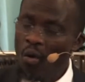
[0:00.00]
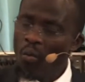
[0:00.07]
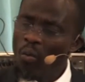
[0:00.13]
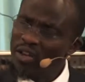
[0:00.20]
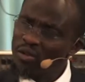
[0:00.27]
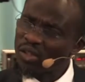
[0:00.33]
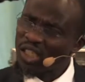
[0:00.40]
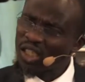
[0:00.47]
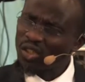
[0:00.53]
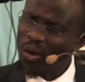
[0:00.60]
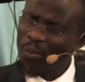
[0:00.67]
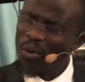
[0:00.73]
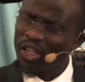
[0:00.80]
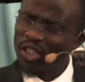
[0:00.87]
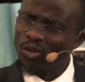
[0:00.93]
when you see
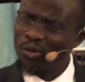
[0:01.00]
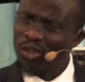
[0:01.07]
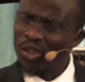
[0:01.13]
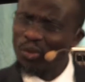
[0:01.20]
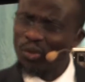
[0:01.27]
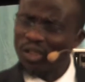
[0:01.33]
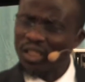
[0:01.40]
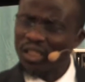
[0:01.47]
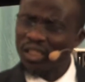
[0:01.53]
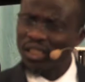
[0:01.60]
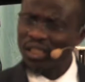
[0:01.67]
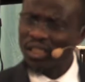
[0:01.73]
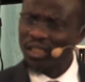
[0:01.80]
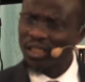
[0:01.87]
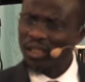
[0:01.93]
somebody doing those
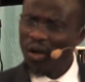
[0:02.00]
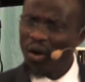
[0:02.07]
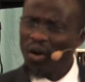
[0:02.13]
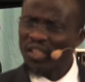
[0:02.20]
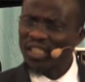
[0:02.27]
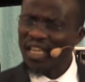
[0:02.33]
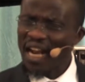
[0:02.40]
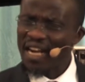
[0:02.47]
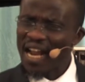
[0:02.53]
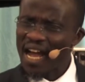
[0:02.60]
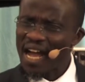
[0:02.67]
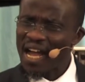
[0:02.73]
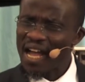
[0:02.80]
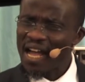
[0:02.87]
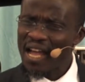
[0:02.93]
things or is like
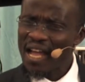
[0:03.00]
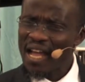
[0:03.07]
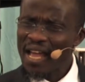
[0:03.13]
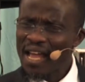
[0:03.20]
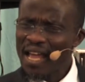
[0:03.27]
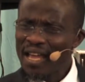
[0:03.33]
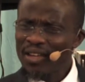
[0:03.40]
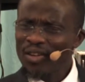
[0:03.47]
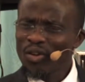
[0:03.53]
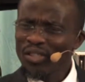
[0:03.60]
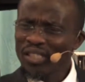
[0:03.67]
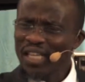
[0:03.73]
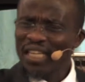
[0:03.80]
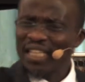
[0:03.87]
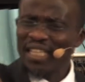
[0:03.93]
that, you don't
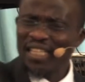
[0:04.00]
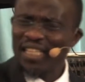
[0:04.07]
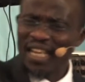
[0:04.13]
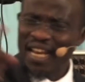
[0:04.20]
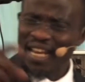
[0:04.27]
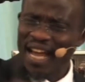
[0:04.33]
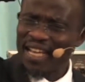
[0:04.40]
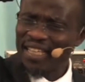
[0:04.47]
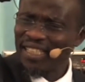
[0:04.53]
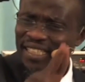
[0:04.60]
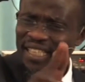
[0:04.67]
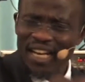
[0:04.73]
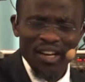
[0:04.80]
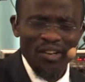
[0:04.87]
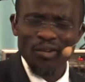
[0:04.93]
say, he's like that, he's
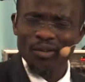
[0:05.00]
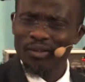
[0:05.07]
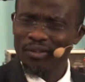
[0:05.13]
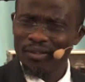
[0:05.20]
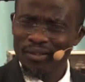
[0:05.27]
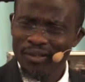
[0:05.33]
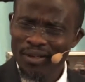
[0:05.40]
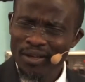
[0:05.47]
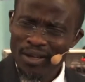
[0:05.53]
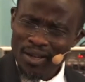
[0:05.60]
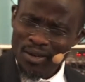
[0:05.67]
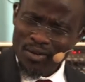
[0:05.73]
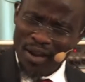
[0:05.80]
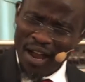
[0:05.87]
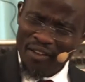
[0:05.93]
like that. No.
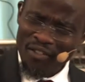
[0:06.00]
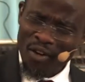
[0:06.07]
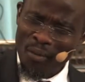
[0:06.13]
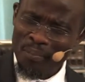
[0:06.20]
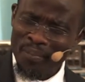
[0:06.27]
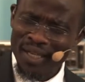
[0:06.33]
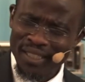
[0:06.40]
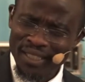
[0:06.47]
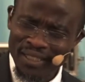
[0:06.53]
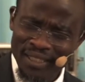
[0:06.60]
You have compassion.